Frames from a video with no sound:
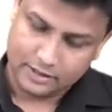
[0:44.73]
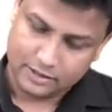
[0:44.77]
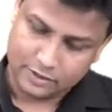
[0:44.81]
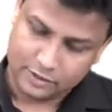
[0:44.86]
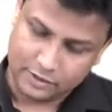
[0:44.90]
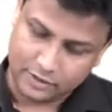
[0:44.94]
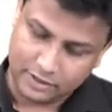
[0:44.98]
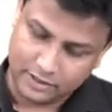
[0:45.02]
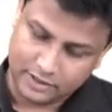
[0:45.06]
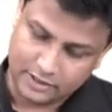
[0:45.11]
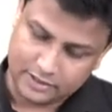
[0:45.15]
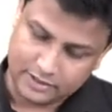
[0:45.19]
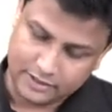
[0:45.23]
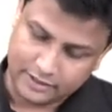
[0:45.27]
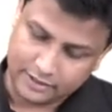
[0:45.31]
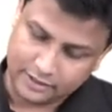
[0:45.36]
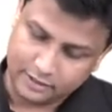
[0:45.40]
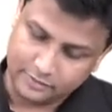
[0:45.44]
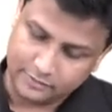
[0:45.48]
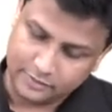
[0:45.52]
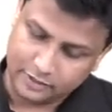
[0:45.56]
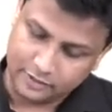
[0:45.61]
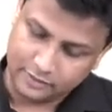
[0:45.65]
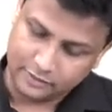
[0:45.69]
So in this
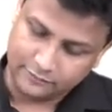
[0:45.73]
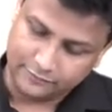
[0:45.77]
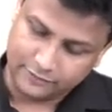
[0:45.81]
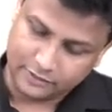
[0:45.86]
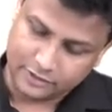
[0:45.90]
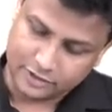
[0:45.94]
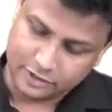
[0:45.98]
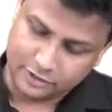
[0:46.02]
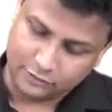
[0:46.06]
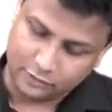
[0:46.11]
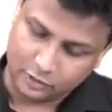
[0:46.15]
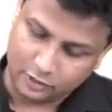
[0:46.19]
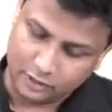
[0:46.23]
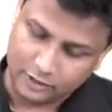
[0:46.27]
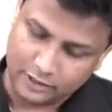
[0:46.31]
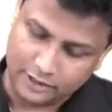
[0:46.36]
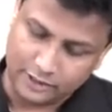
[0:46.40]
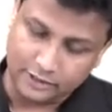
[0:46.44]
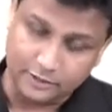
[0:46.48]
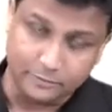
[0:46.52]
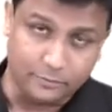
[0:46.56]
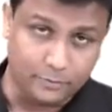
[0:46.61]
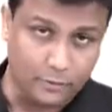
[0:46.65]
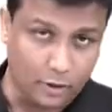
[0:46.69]
diagram here, first of all
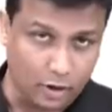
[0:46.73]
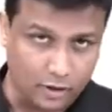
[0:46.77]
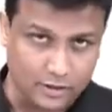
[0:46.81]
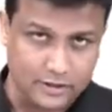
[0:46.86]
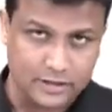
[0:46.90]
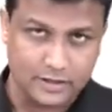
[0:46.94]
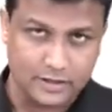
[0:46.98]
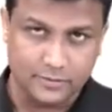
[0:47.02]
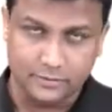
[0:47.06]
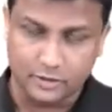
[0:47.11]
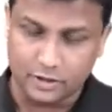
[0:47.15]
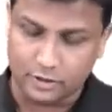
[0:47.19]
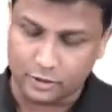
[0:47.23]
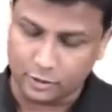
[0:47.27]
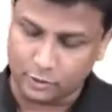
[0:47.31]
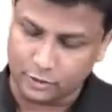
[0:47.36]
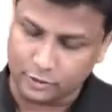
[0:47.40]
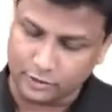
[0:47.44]
in the proximal row,